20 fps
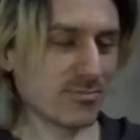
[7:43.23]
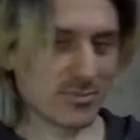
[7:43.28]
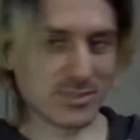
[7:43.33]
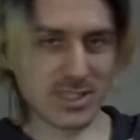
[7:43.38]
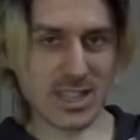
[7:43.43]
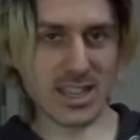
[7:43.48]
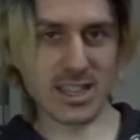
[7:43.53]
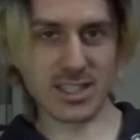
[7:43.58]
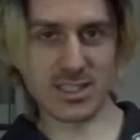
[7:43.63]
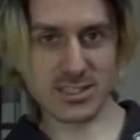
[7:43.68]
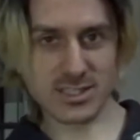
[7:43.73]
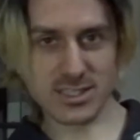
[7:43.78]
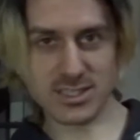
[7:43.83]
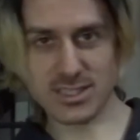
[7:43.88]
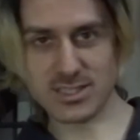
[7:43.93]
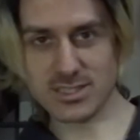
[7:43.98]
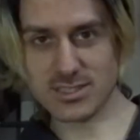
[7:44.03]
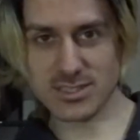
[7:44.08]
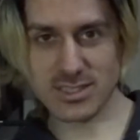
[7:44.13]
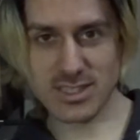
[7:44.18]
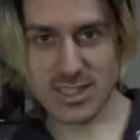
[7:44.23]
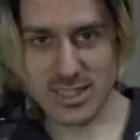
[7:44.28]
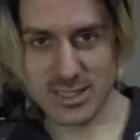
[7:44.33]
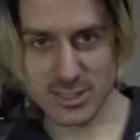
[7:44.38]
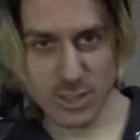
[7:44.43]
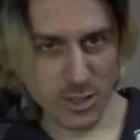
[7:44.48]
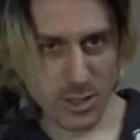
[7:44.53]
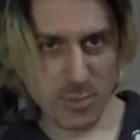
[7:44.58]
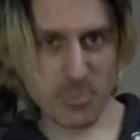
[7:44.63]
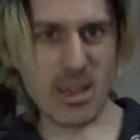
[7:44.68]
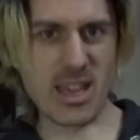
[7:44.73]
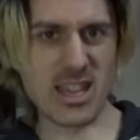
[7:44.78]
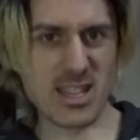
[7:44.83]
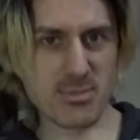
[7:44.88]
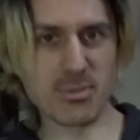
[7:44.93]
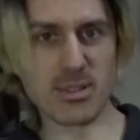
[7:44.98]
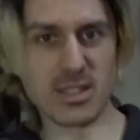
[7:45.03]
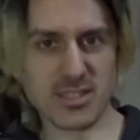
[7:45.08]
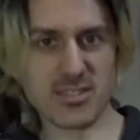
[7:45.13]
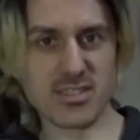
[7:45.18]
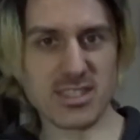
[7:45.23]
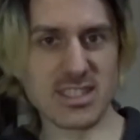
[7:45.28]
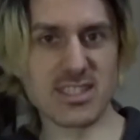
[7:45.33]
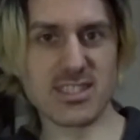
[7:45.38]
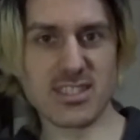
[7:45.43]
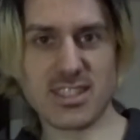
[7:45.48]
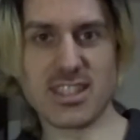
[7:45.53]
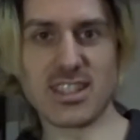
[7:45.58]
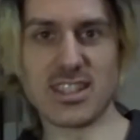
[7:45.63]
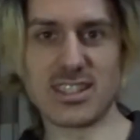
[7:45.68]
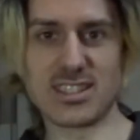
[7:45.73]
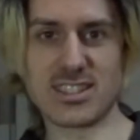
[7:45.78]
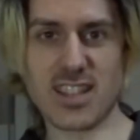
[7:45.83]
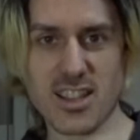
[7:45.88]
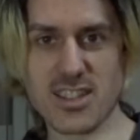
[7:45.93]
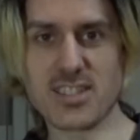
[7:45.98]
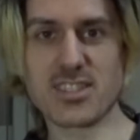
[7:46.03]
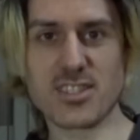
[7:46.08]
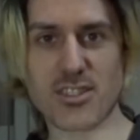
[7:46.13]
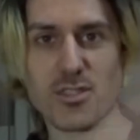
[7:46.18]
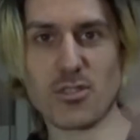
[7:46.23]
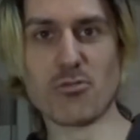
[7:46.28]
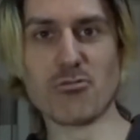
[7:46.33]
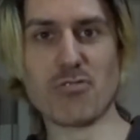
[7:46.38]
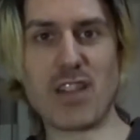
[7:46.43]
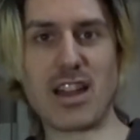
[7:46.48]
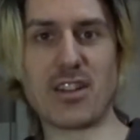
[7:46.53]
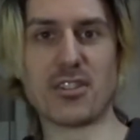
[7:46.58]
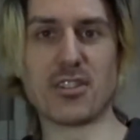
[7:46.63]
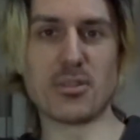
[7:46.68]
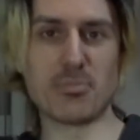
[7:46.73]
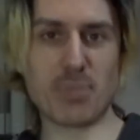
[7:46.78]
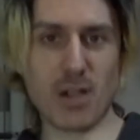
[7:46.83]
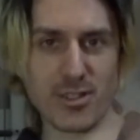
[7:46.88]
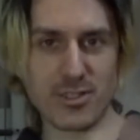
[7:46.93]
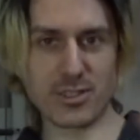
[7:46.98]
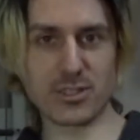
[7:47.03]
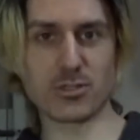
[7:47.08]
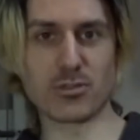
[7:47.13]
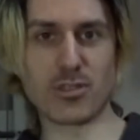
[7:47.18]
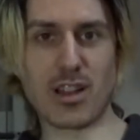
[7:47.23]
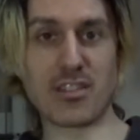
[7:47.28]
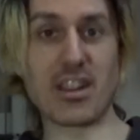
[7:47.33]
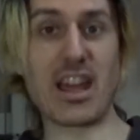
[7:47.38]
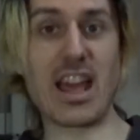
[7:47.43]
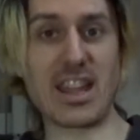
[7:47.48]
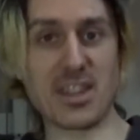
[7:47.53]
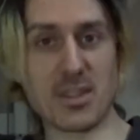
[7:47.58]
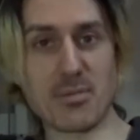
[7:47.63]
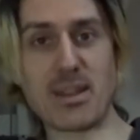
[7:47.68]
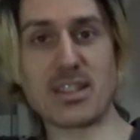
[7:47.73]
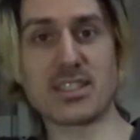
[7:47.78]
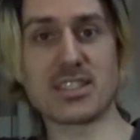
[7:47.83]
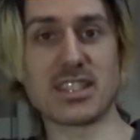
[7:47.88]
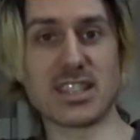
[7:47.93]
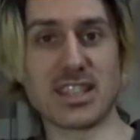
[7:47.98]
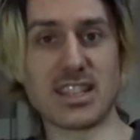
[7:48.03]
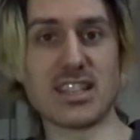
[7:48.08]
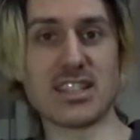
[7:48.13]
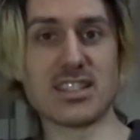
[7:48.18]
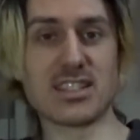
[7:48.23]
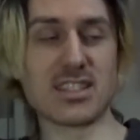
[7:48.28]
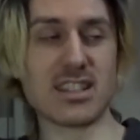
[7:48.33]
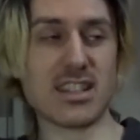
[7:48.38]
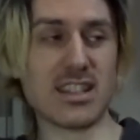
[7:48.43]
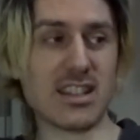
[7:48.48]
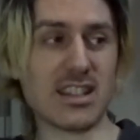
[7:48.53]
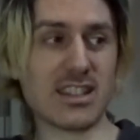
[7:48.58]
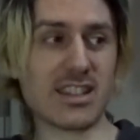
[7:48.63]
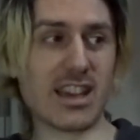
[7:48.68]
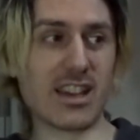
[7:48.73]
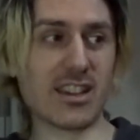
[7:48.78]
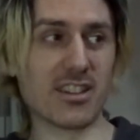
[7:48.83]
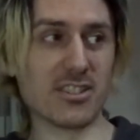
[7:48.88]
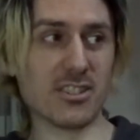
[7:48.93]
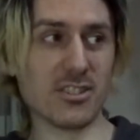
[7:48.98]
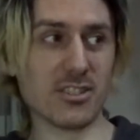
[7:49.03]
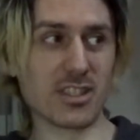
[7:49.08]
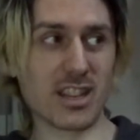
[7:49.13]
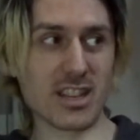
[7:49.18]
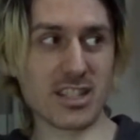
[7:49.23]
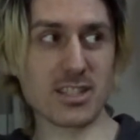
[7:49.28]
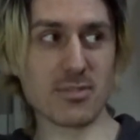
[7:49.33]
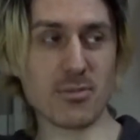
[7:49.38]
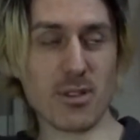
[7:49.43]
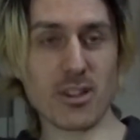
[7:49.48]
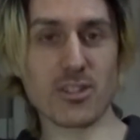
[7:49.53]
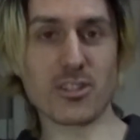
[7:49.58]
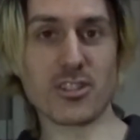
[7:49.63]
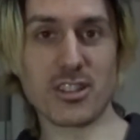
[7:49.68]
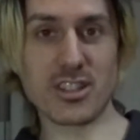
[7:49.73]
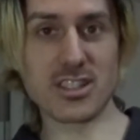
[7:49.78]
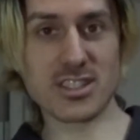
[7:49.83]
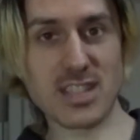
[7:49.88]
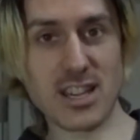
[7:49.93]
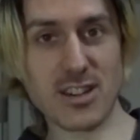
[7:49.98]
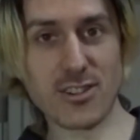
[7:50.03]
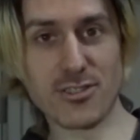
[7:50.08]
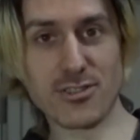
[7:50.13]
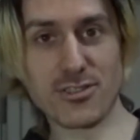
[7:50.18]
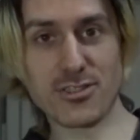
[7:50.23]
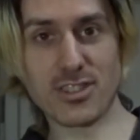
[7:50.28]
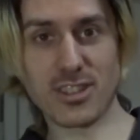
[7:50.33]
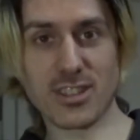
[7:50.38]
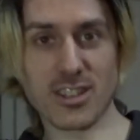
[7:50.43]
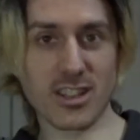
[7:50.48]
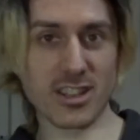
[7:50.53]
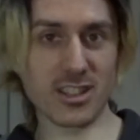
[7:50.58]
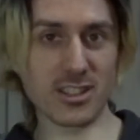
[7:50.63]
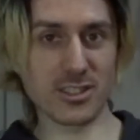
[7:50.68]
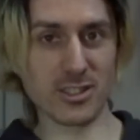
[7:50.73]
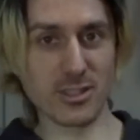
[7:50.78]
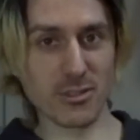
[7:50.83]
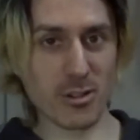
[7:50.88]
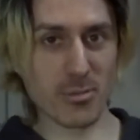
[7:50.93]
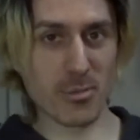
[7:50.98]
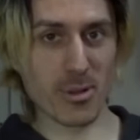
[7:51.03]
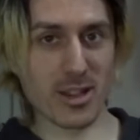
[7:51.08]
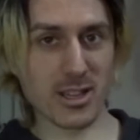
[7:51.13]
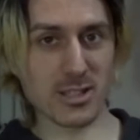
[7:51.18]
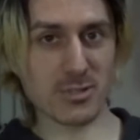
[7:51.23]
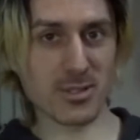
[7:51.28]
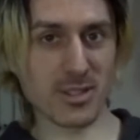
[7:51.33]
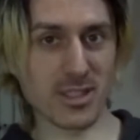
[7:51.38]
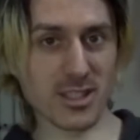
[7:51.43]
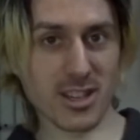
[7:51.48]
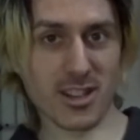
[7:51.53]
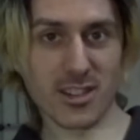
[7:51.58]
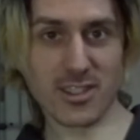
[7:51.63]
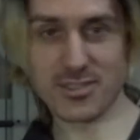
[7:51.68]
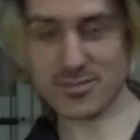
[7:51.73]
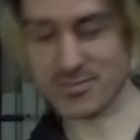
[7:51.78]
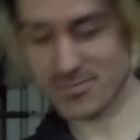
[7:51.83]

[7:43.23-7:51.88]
Yeah, not the best, but it does an all-rounder, perfect all-rounder. And the best thing is that you can actually work on it yourself, unlike newer bikes where you can't.